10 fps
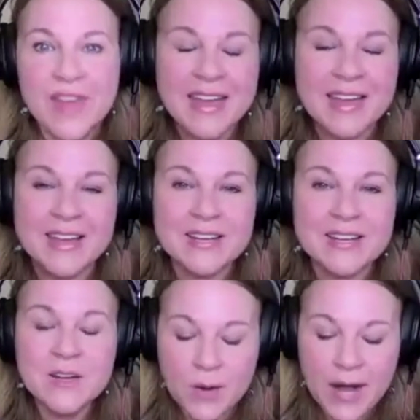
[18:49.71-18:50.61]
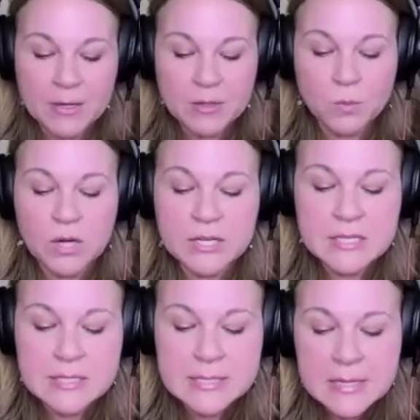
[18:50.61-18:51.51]
Then what happened
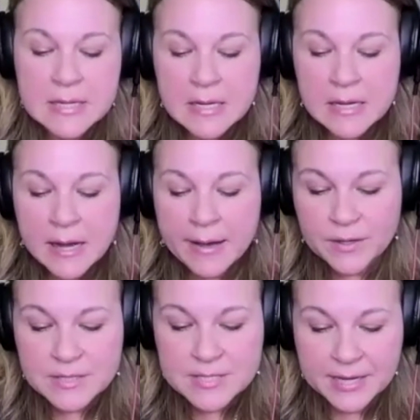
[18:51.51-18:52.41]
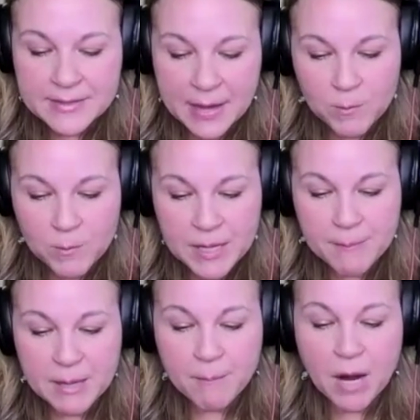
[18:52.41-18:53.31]
was we decided that would
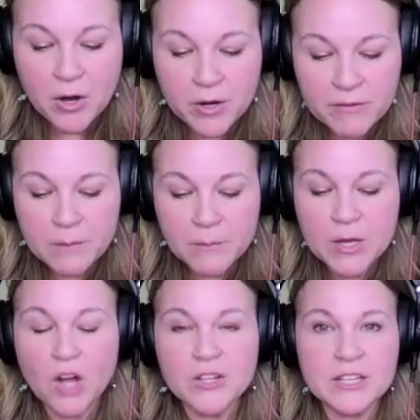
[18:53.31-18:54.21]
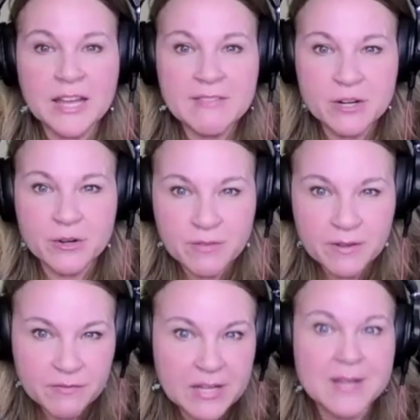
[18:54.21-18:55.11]
be a big part of it. We called it Life
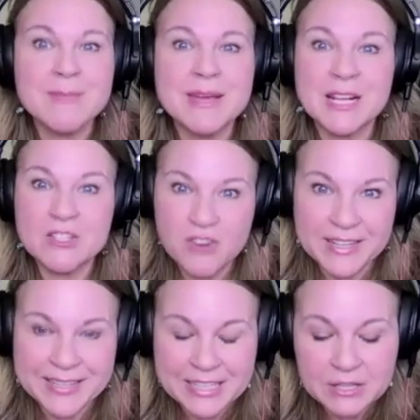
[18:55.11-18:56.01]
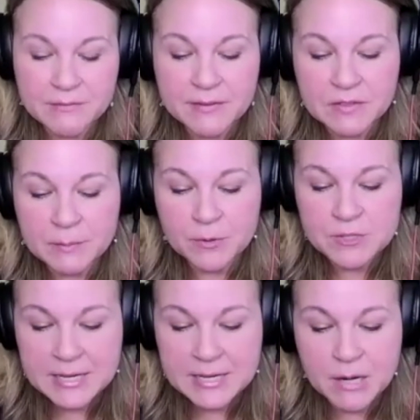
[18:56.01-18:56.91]
Start 50, meaning trying to get to the
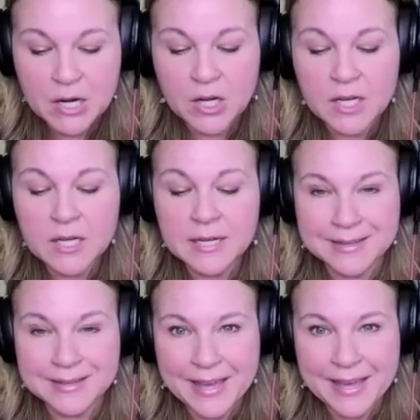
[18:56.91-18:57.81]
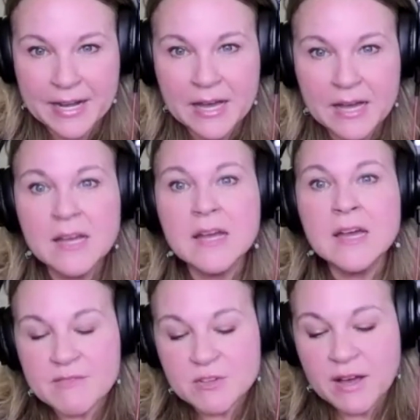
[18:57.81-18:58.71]
50% mark in Canada
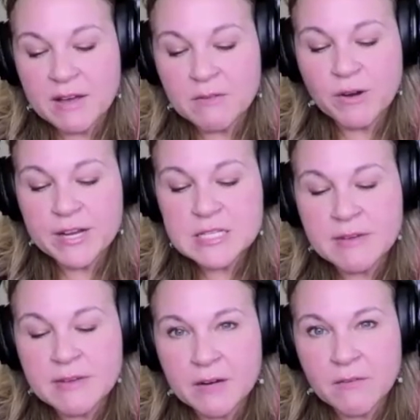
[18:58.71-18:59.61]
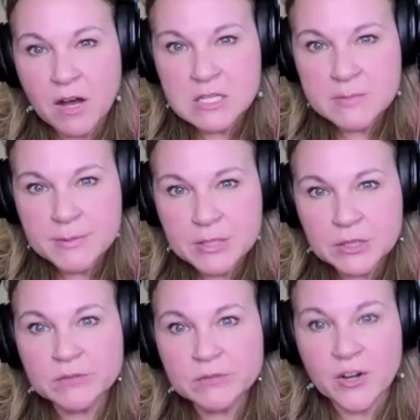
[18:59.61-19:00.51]
of survival rates of out of
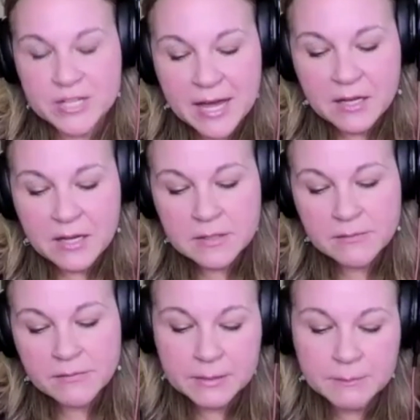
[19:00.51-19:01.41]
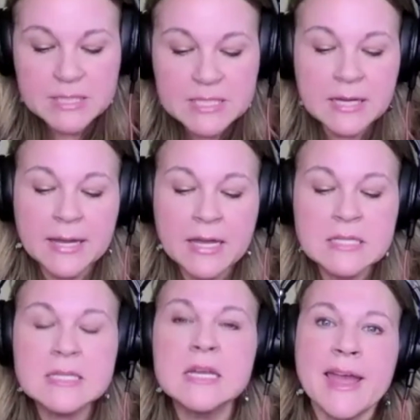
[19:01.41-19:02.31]
hospital heart attack victims, I guess.